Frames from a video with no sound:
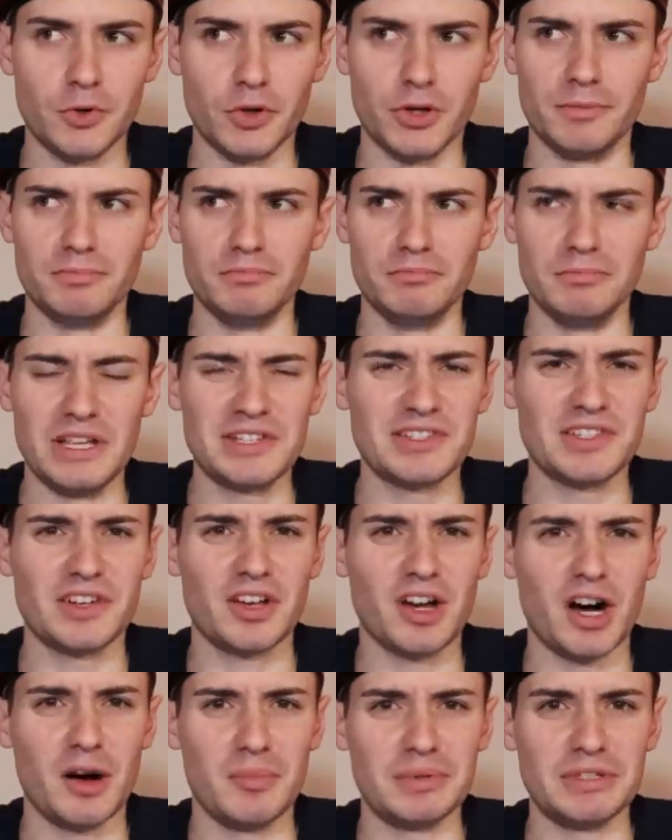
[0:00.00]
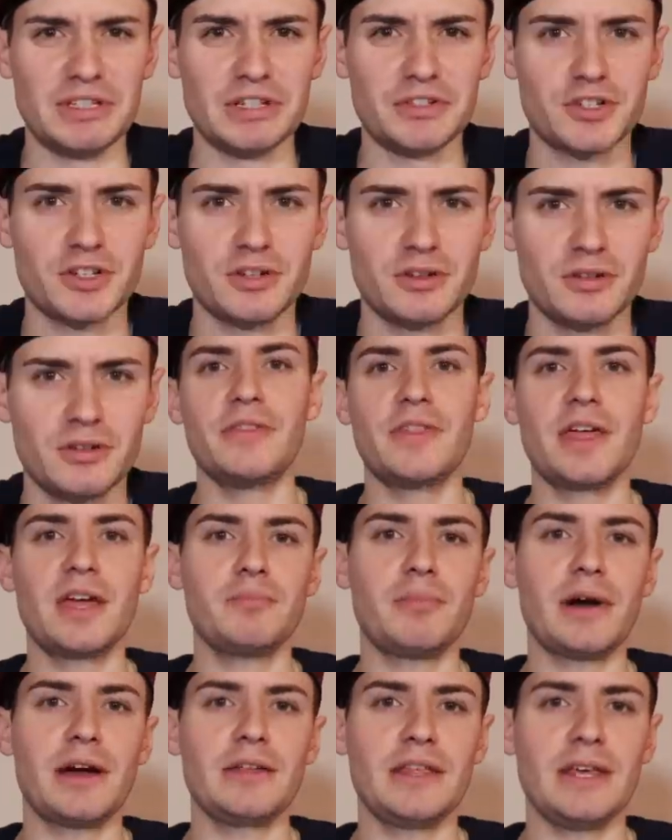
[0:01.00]
Or is it a competition? And
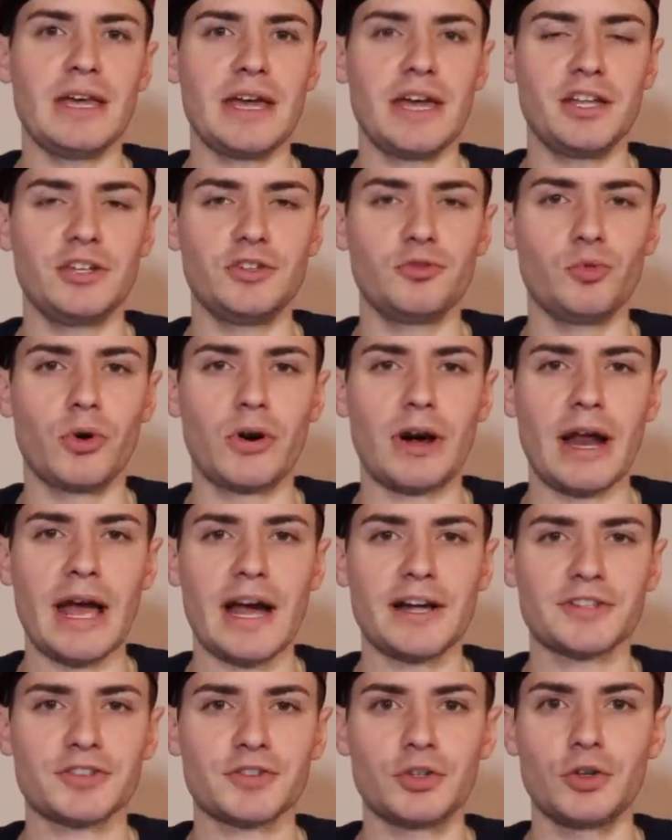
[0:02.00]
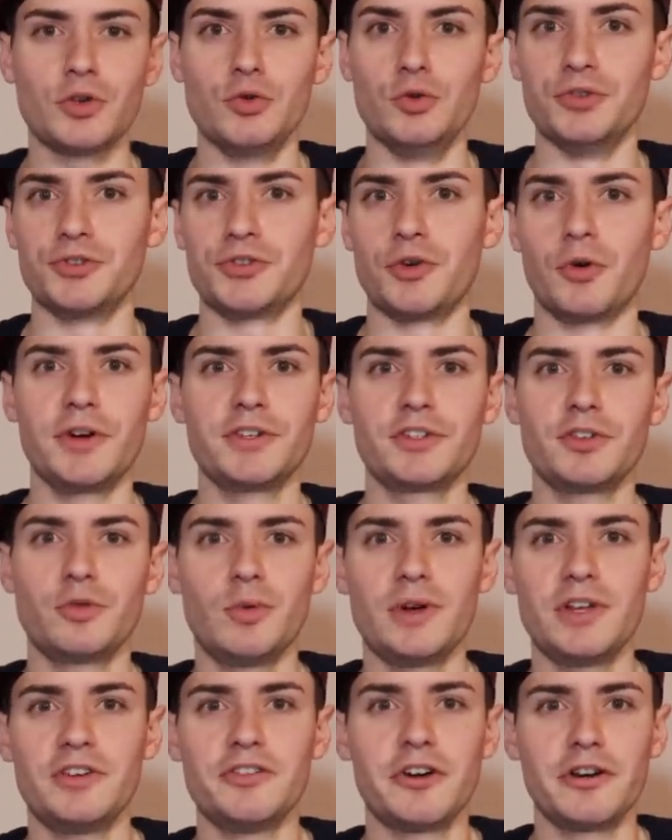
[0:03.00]
then by the end, we're asked who's going to
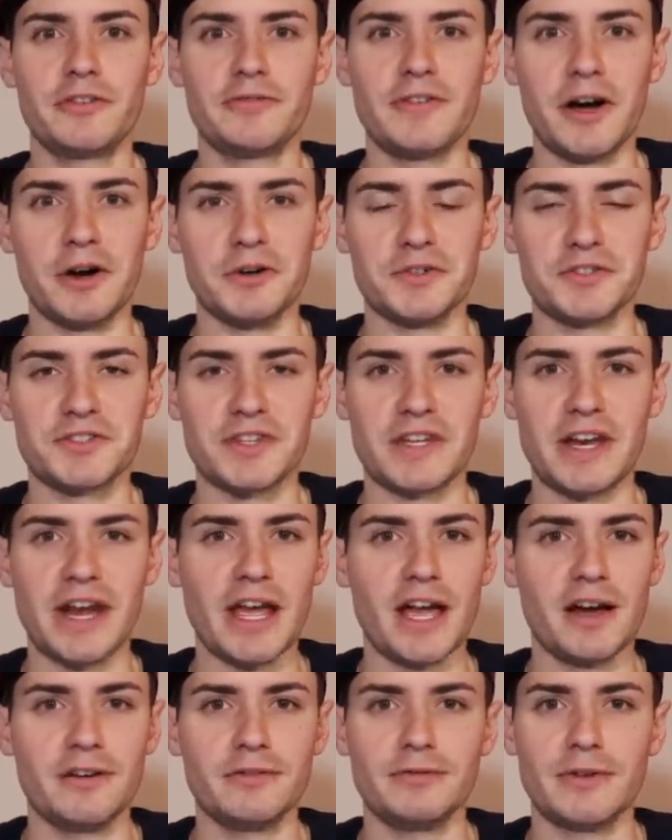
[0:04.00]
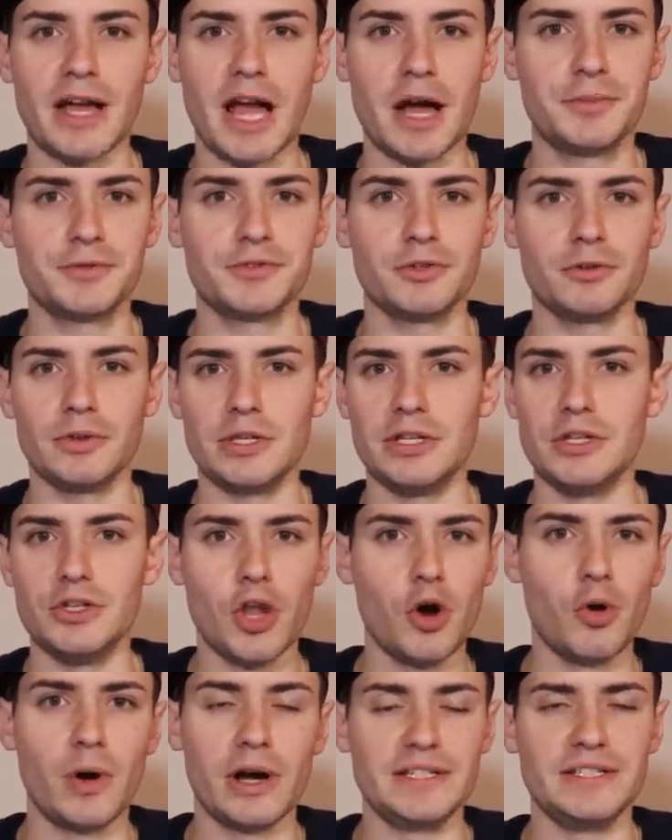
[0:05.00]
win Nerf House, and I have absolutely
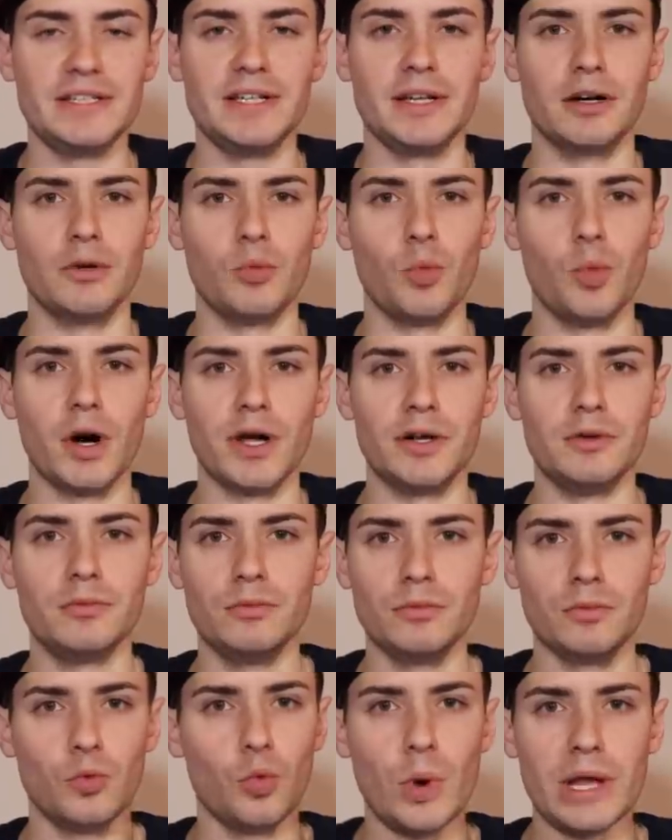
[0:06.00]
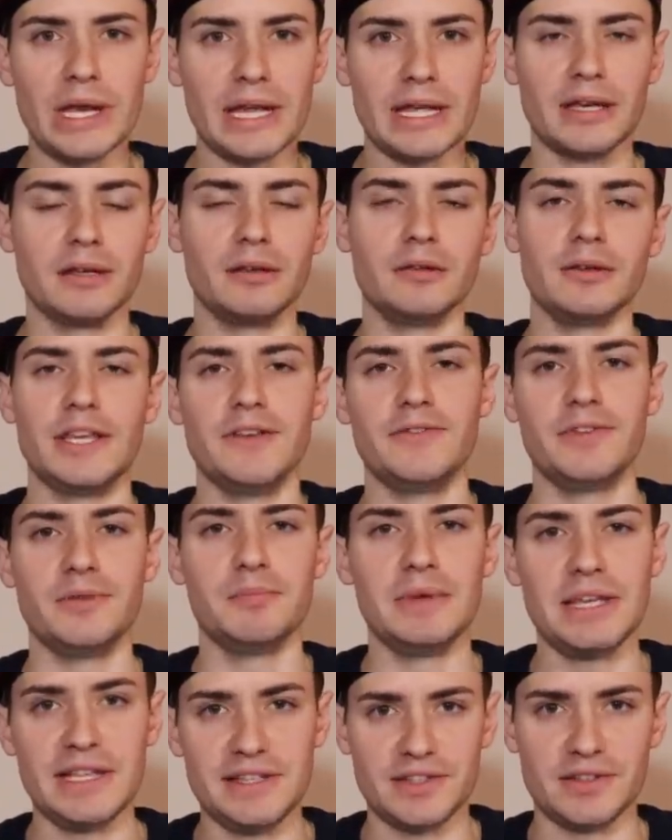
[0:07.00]
no idea what winning
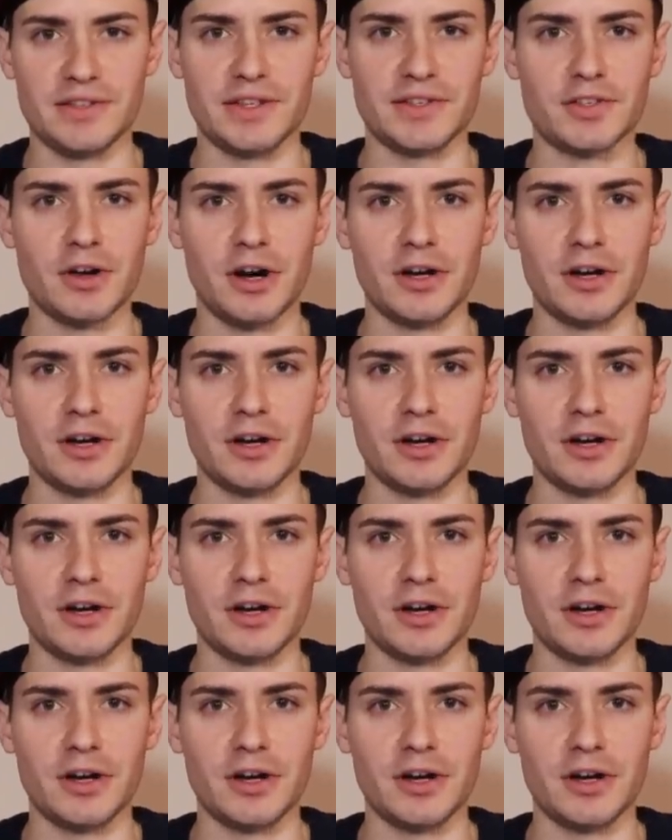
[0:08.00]
even means in this